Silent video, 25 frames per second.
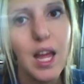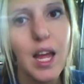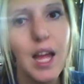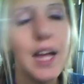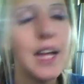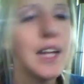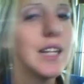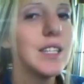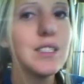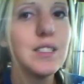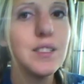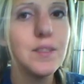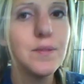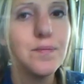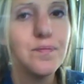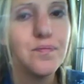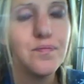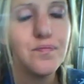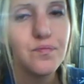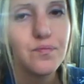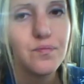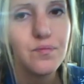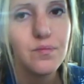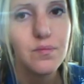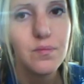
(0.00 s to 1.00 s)
And
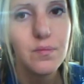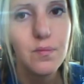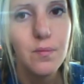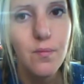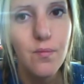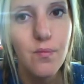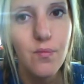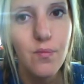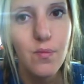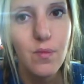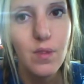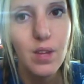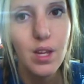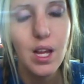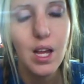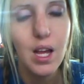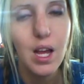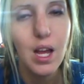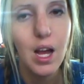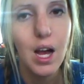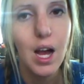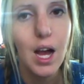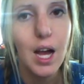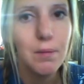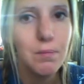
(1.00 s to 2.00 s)

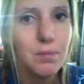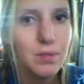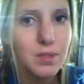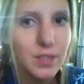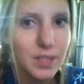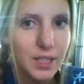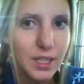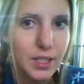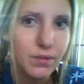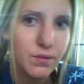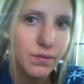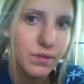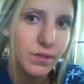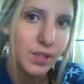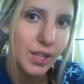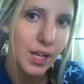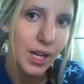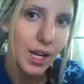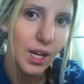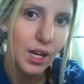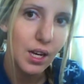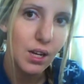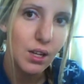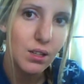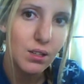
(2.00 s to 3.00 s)
I believe
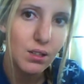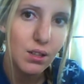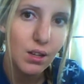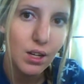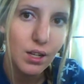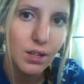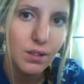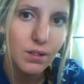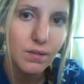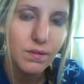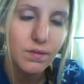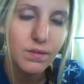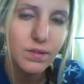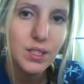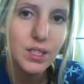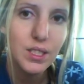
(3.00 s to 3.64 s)
that a lot of